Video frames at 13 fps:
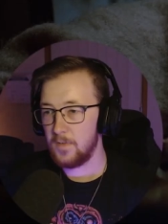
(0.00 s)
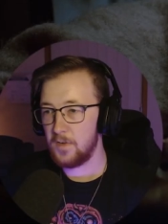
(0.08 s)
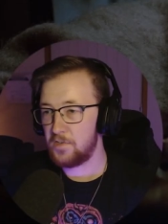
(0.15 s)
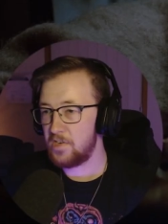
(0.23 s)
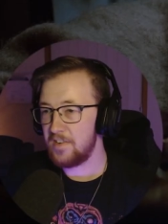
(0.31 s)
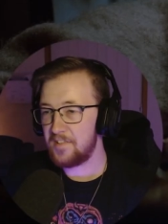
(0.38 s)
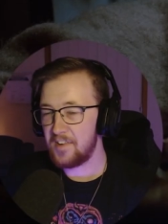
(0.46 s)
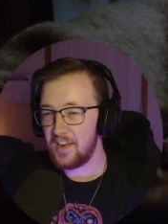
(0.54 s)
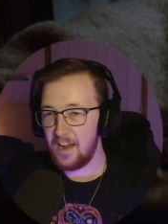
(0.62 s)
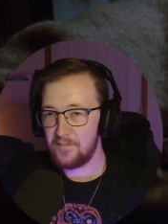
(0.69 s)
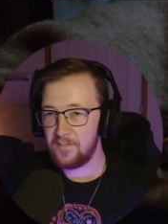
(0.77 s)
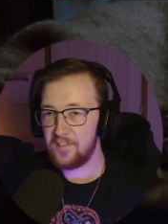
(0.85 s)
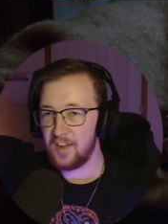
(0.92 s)
She's going to
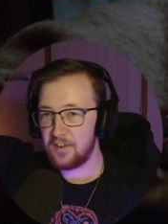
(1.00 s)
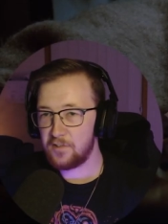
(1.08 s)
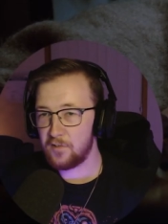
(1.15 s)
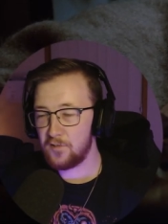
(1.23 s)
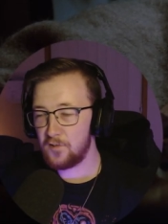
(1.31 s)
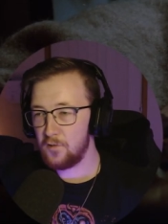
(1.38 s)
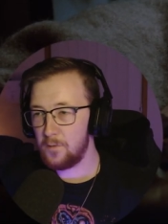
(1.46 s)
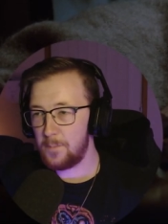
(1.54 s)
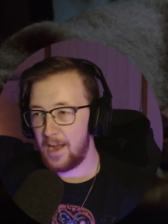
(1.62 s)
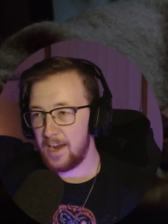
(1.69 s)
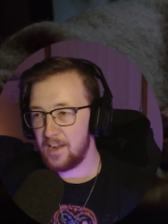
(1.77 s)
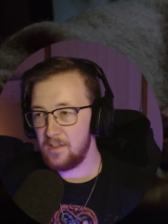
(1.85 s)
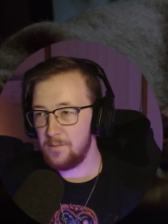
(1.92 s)
have such a sore
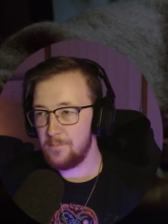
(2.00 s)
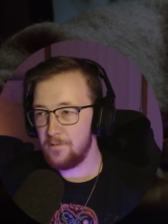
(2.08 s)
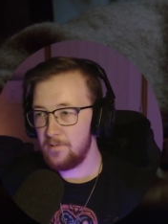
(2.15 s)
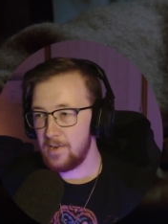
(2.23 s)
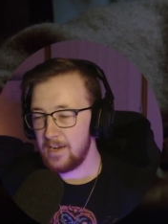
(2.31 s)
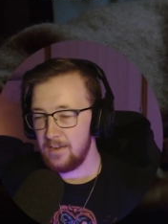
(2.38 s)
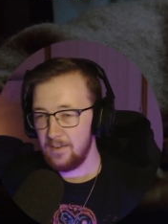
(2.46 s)
back in the morning.